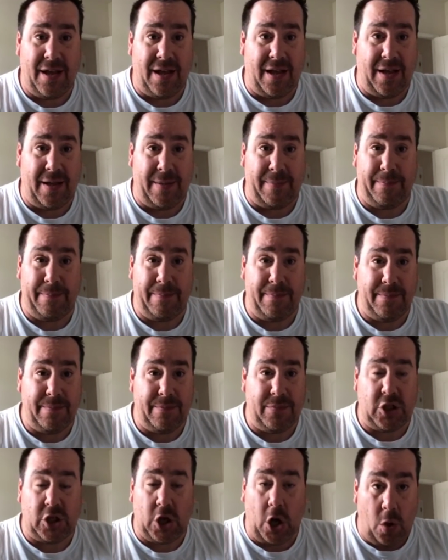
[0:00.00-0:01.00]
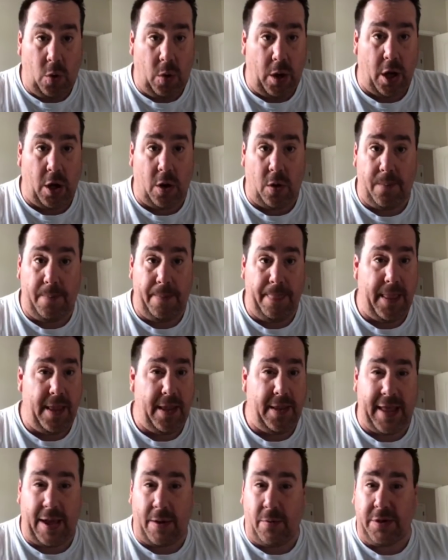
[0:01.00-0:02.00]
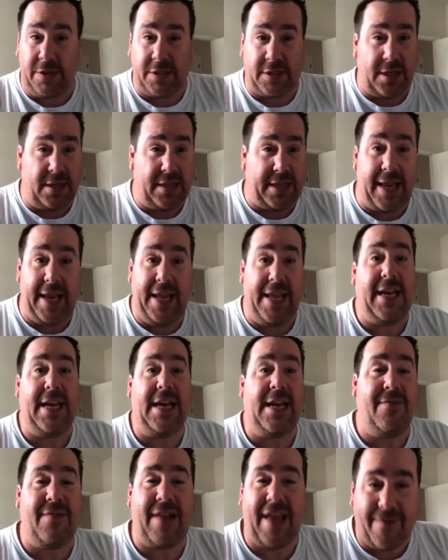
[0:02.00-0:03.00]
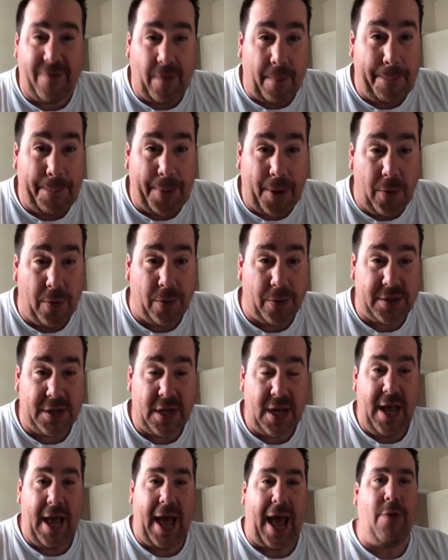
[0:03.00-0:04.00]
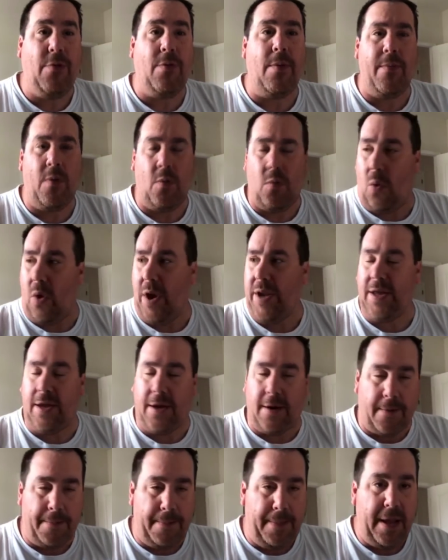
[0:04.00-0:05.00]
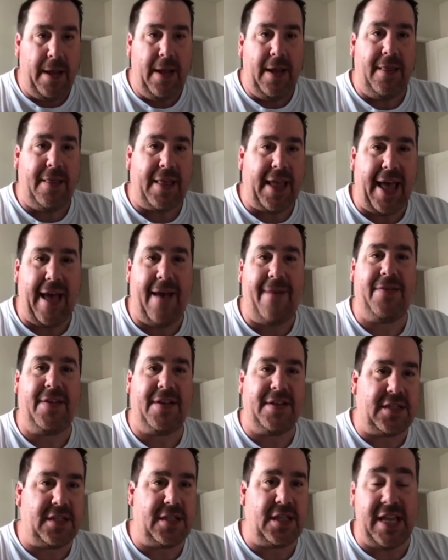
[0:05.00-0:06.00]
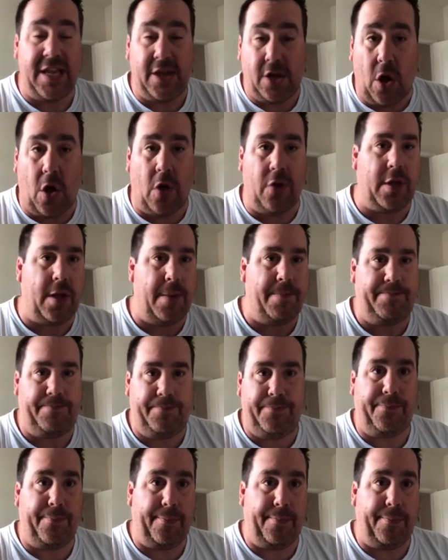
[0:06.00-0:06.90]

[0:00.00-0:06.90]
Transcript: um, Toho. That was that he didn't even have a boat. I remember one year they have this thing called the